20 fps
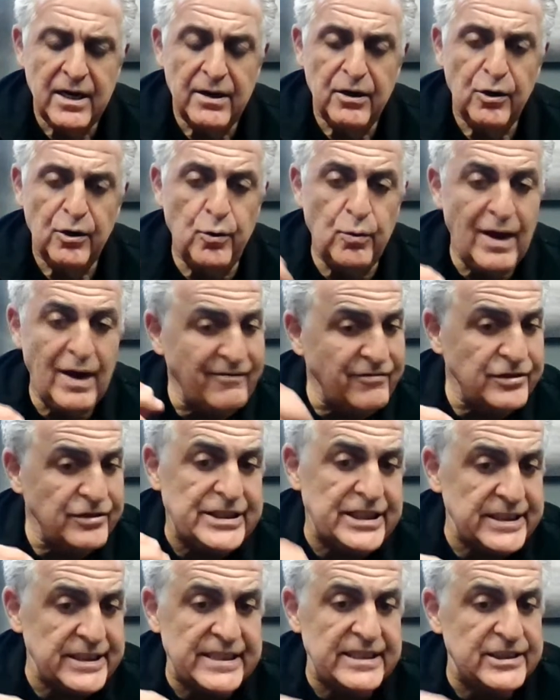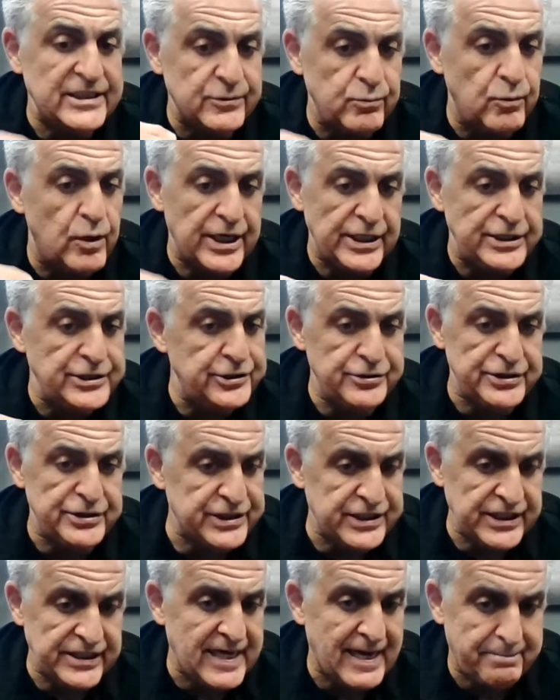Whoever did this wanted you to
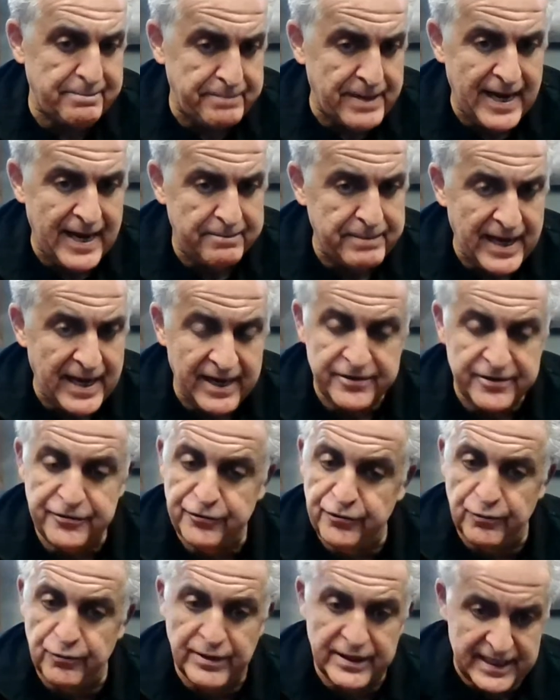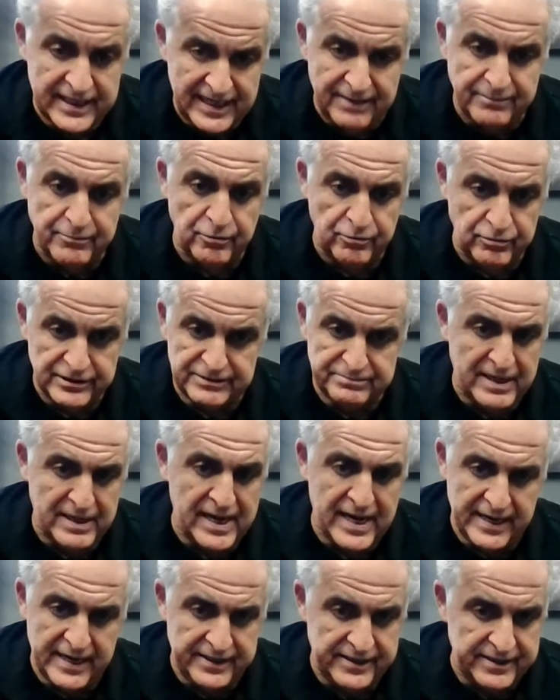see that backpack, knew a camera was
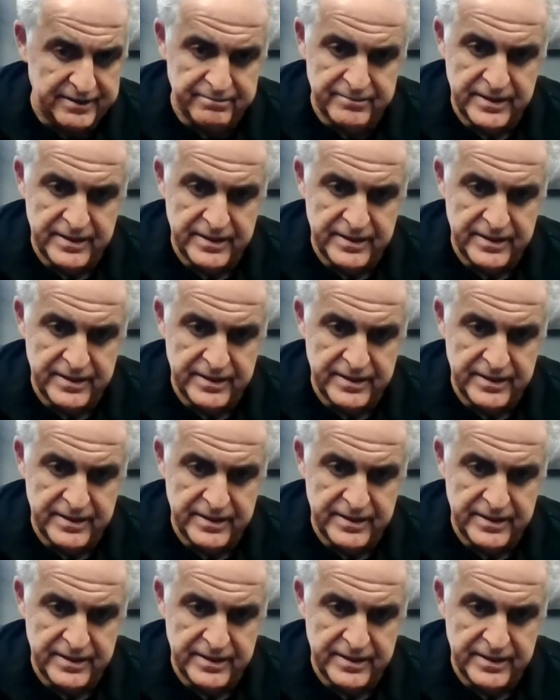behind him.